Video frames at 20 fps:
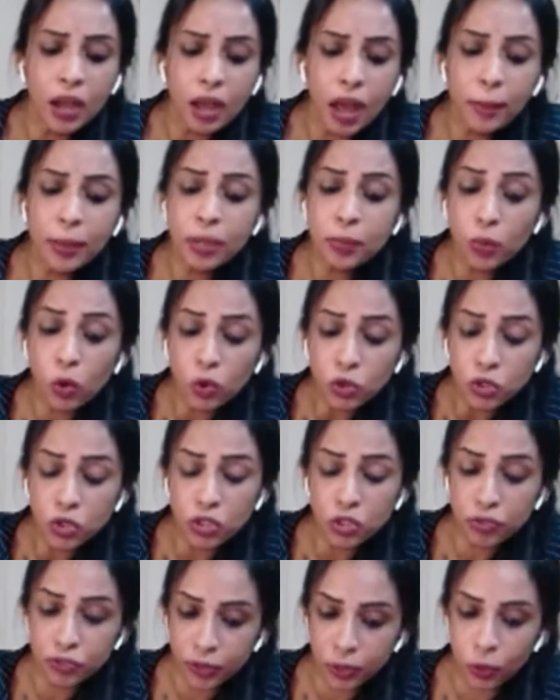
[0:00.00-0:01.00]
Most
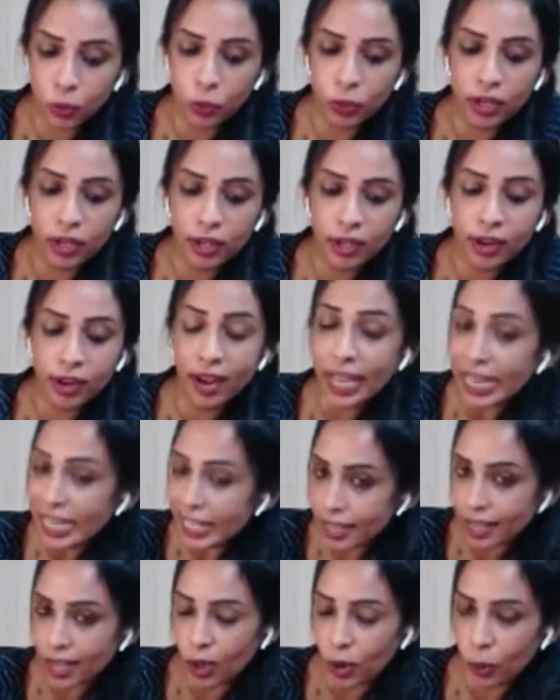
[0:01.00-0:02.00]
of you
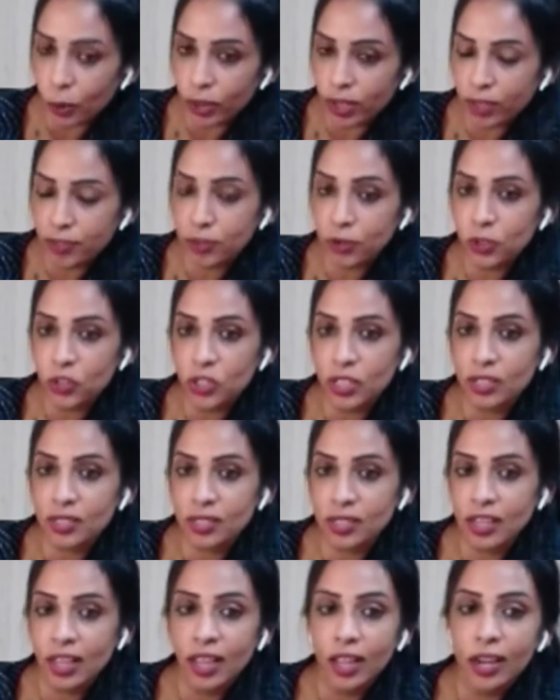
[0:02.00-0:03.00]
right now, if you
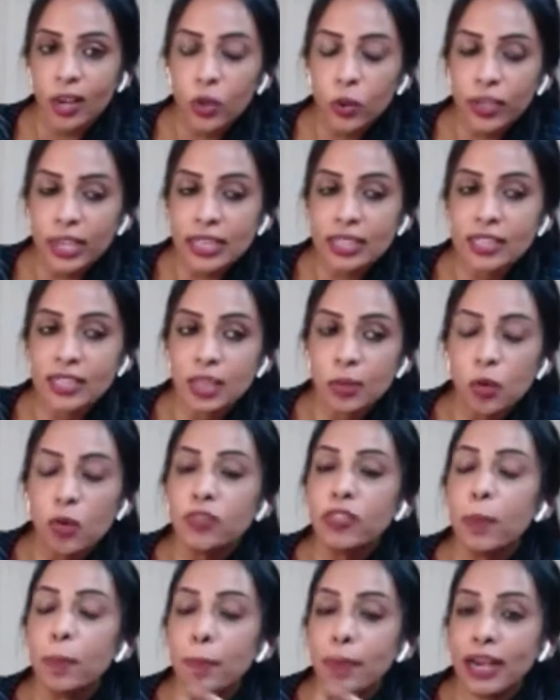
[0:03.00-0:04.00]
just look at some of
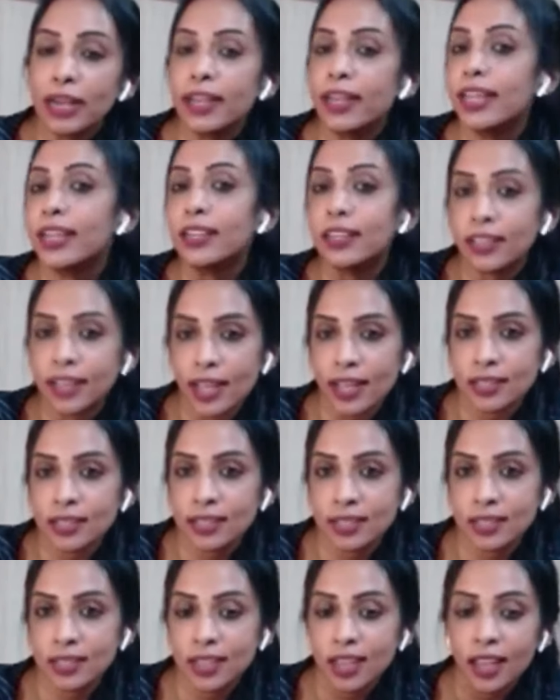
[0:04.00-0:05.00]
the pending
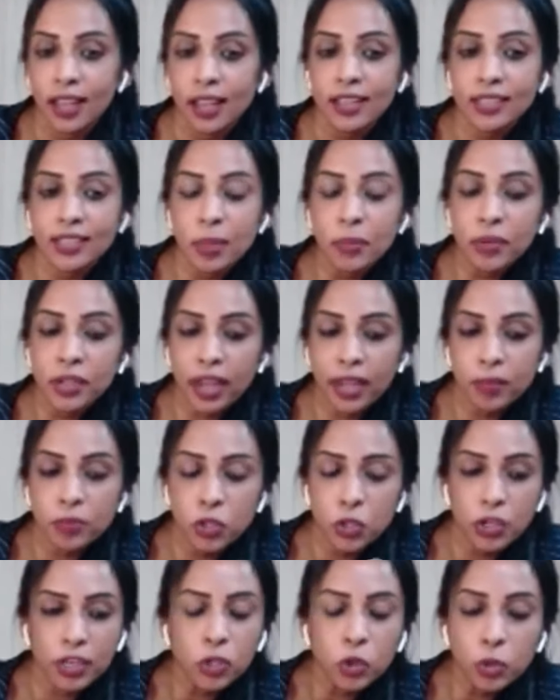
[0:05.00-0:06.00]
tasks. Sometimes,
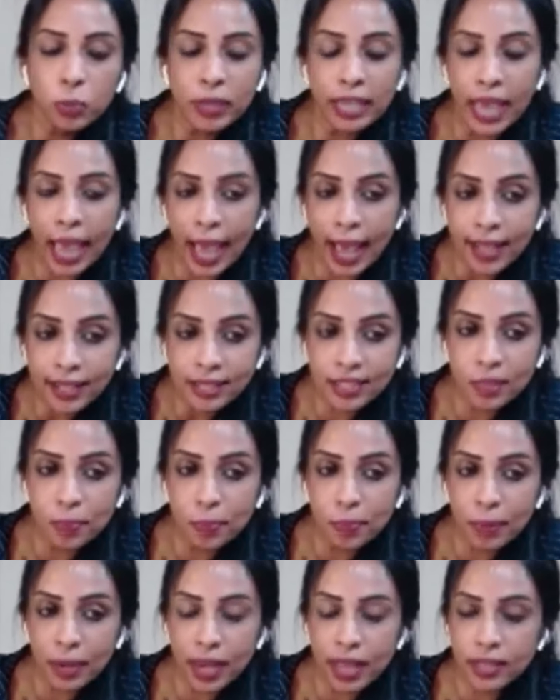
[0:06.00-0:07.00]
it could be as
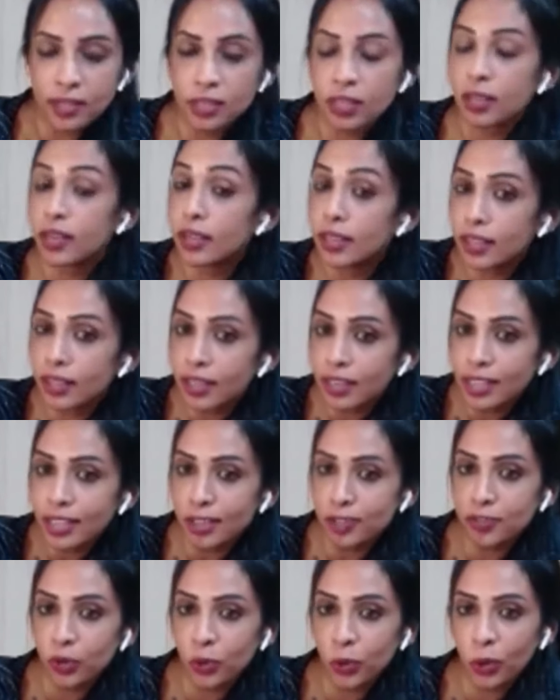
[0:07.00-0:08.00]
simple as returning a
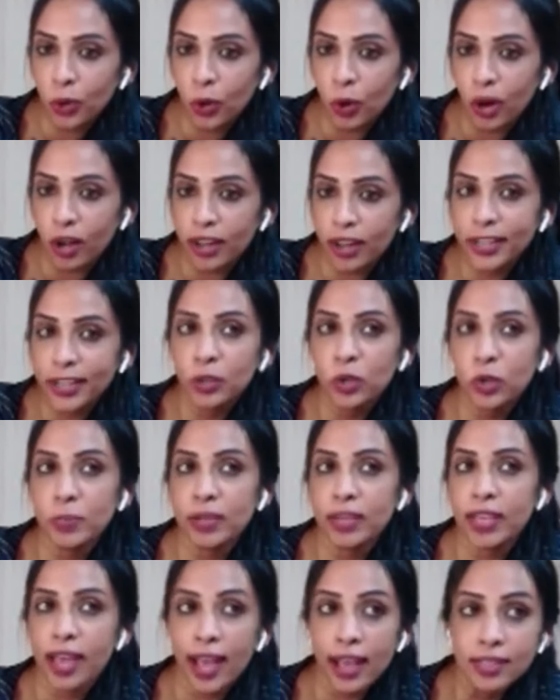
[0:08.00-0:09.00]
phone call. It could
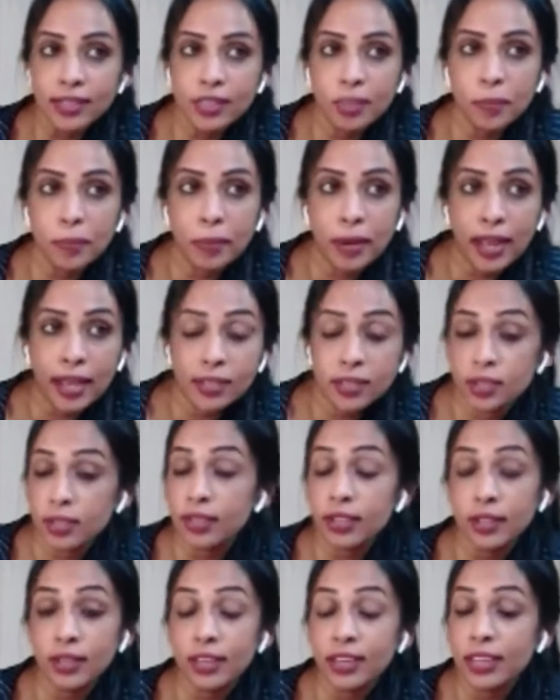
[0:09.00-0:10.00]
be as simple as
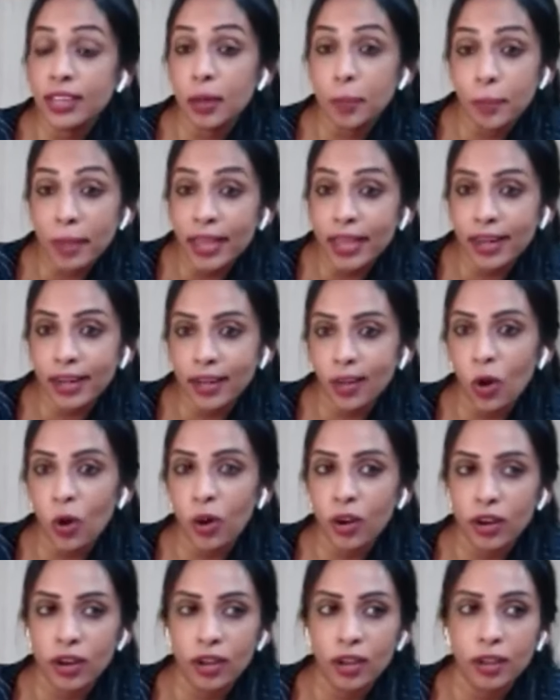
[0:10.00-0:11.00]
returning a mail
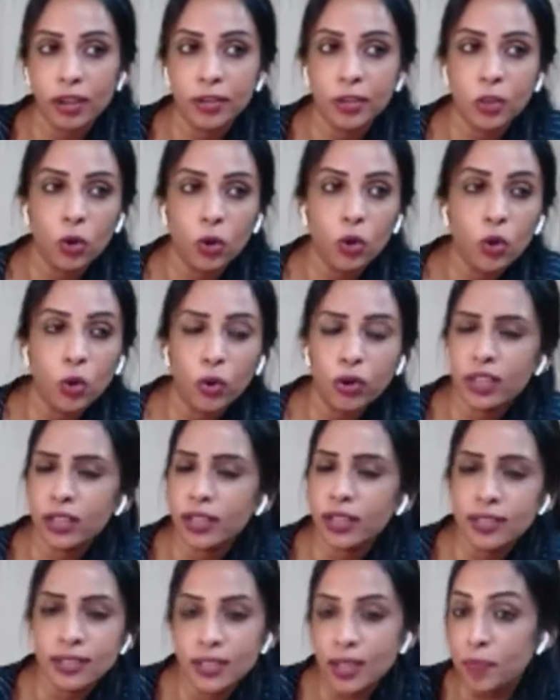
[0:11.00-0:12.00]
or,
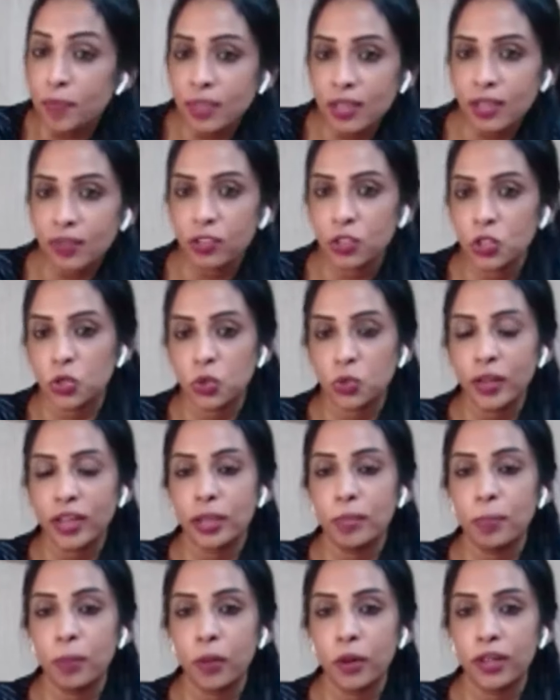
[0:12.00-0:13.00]
couriering something which is very
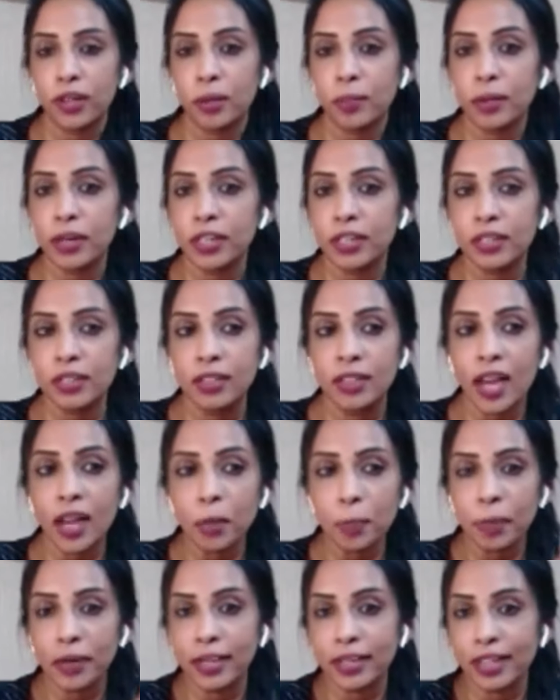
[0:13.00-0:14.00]
important. But
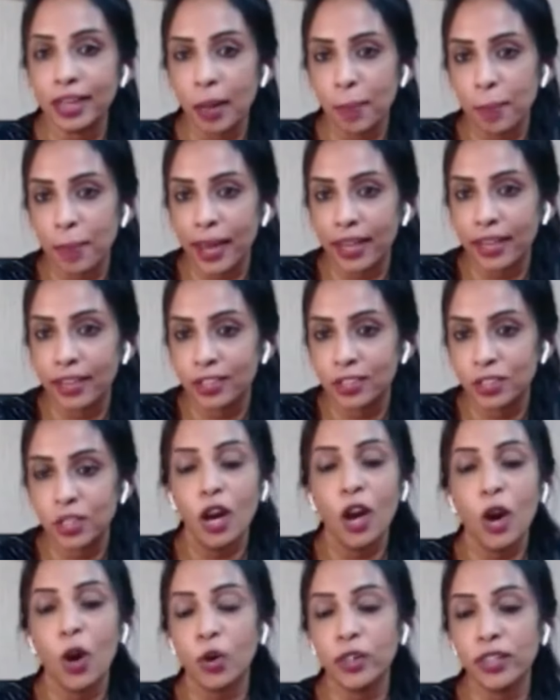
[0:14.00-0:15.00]
that particular packet
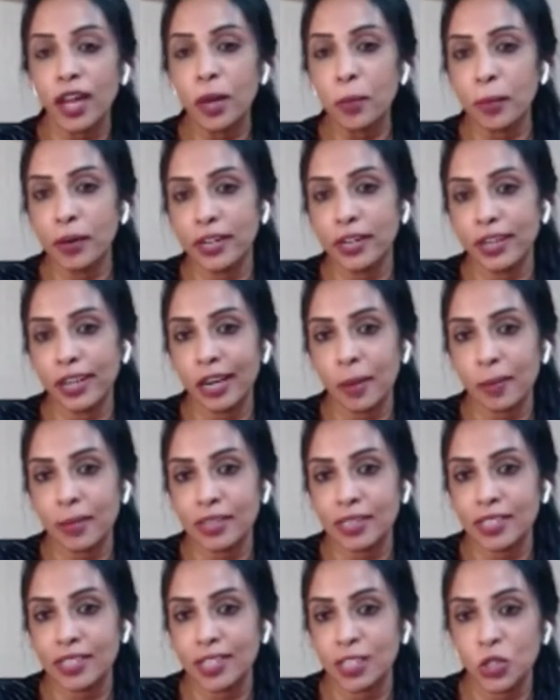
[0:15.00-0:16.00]
or that particular
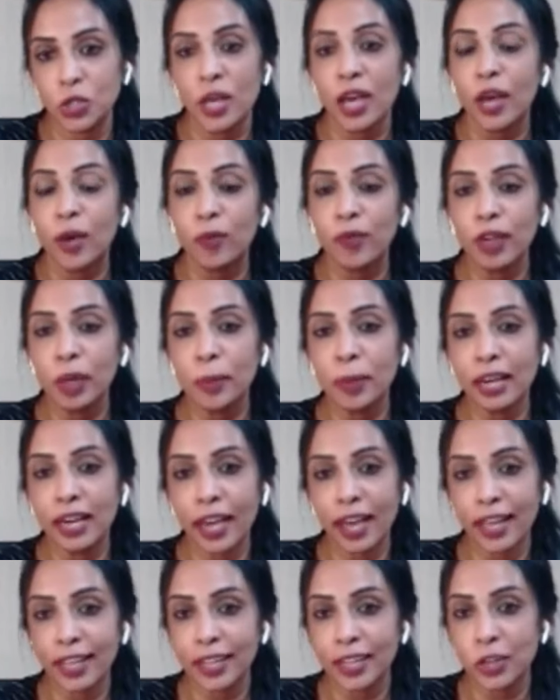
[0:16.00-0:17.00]
message will be
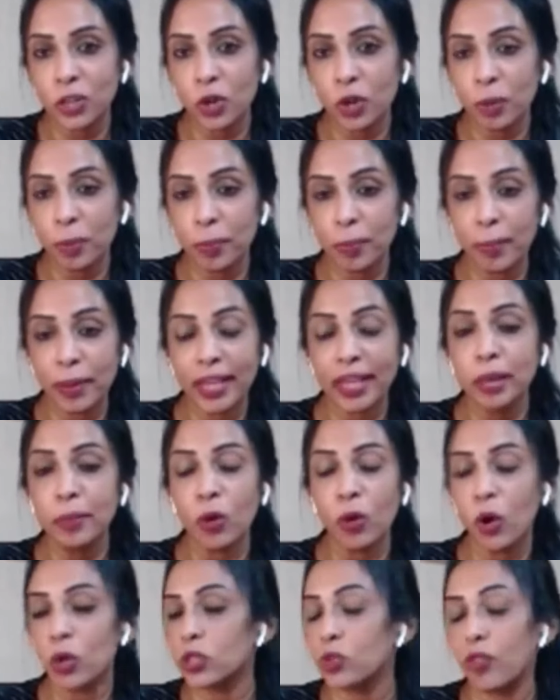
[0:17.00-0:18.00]
lying in your
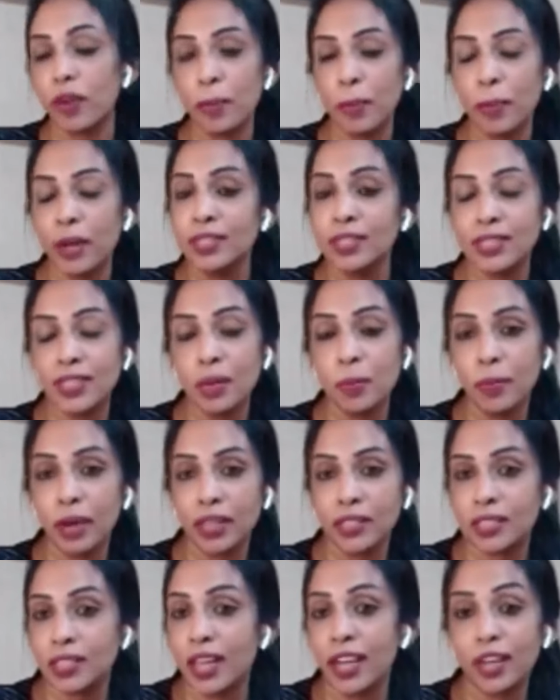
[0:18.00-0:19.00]
mailbox for months and
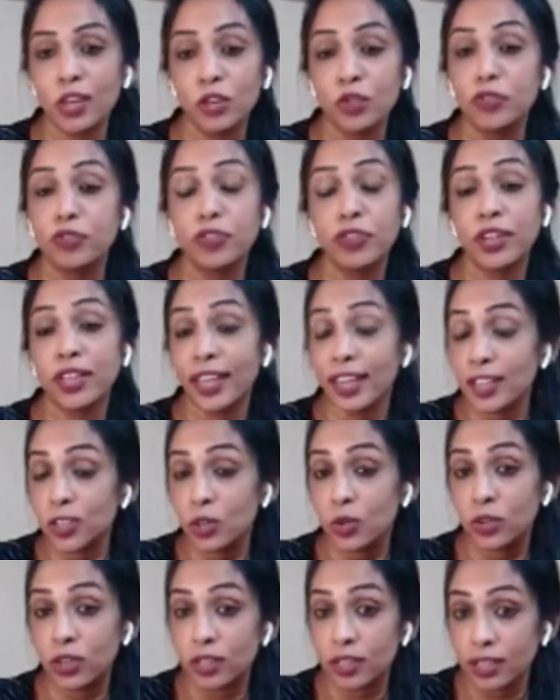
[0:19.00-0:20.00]
months, and you forget
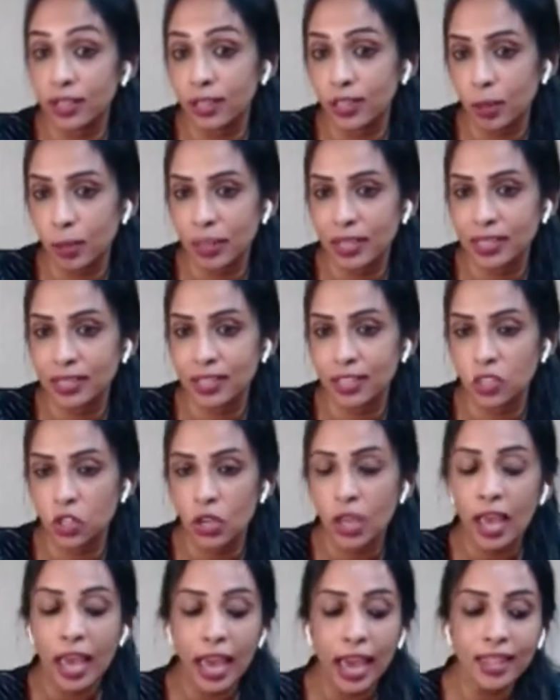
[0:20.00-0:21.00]
to return the message.
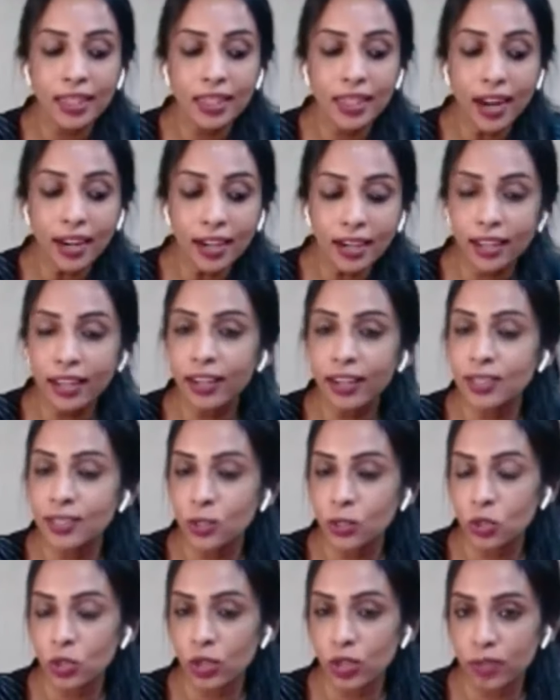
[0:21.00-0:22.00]
And that
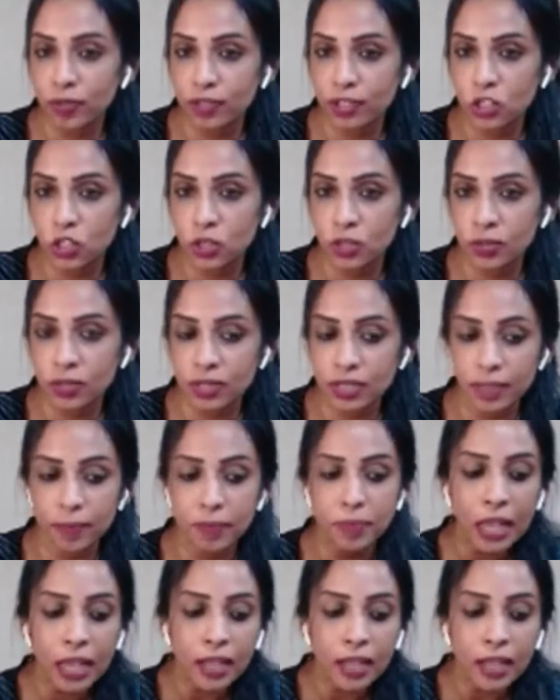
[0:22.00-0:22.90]
decreases your efficiency.